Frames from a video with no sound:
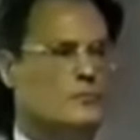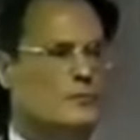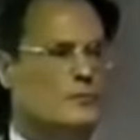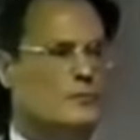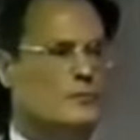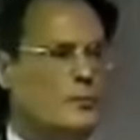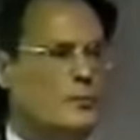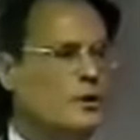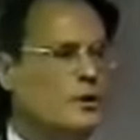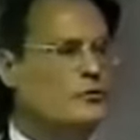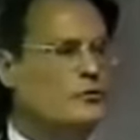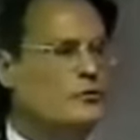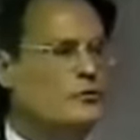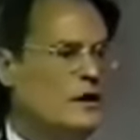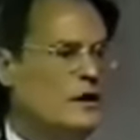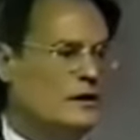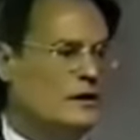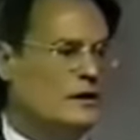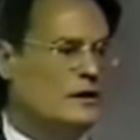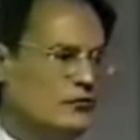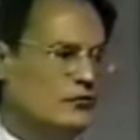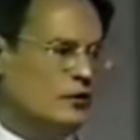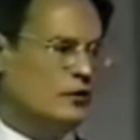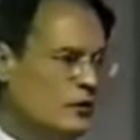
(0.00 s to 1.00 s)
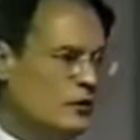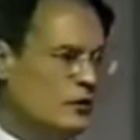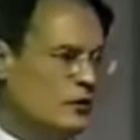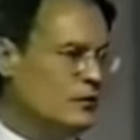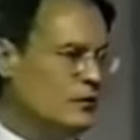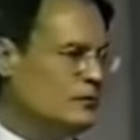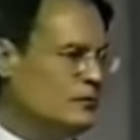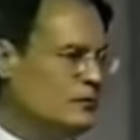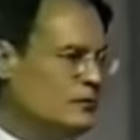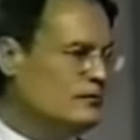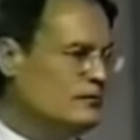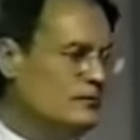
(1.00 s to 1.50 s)
built and engineered.
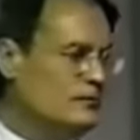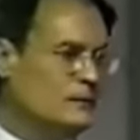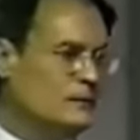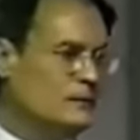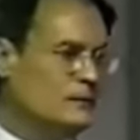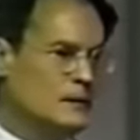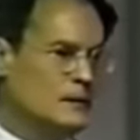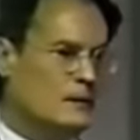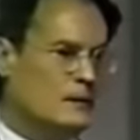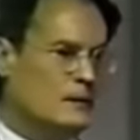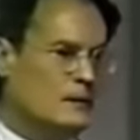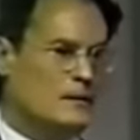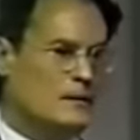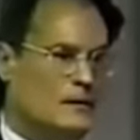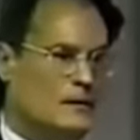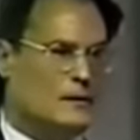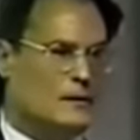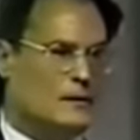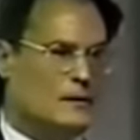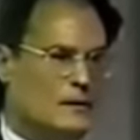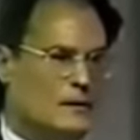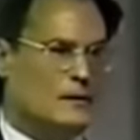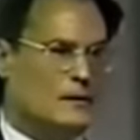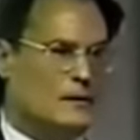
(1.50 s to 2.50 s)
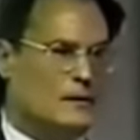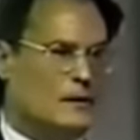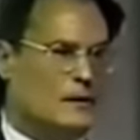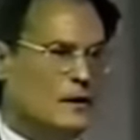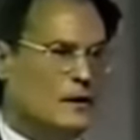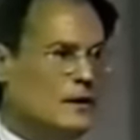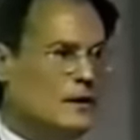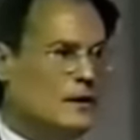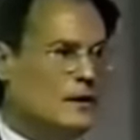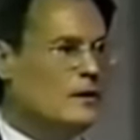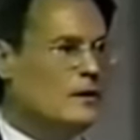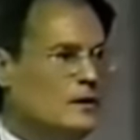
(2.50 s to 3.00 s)

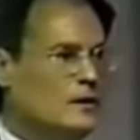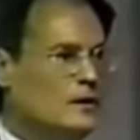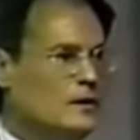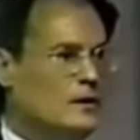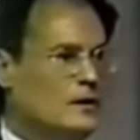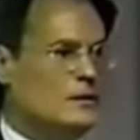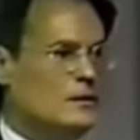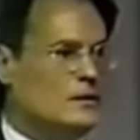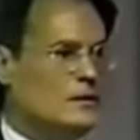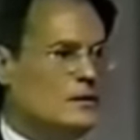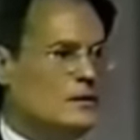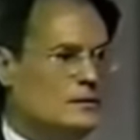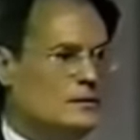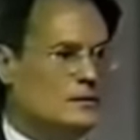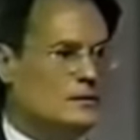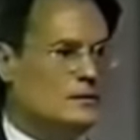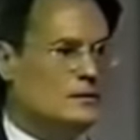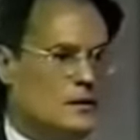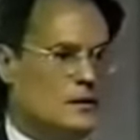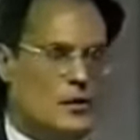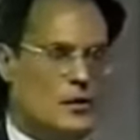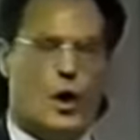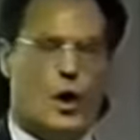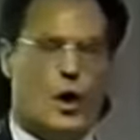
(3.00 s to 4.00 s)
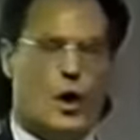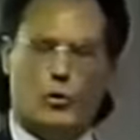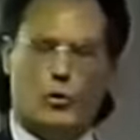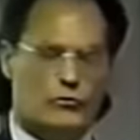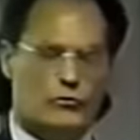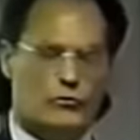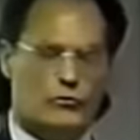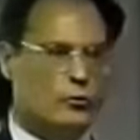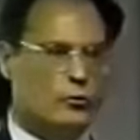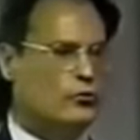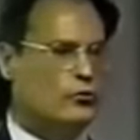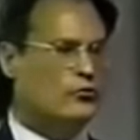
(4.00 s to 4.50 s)
Okay? The whole
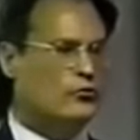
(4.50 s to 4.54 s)
solar